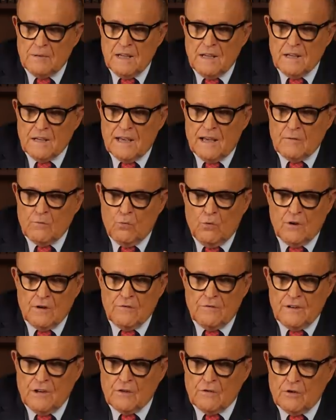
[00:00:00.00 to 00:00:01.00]
being at
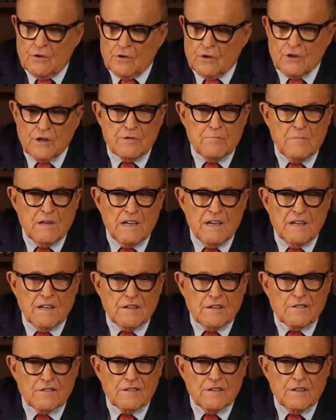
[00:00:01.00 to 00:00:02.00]
one of their early
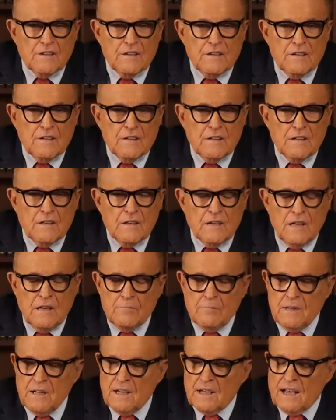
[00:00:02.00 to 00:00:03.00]
meetings
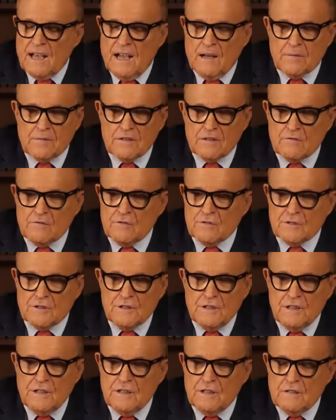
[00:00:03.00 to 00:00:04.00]
and being
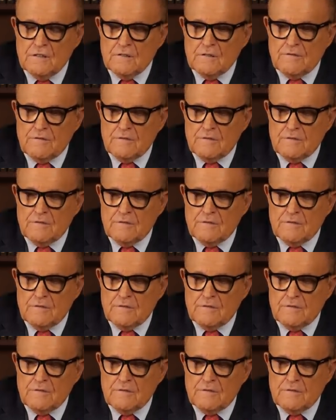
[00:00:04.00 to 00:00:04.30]
absolutely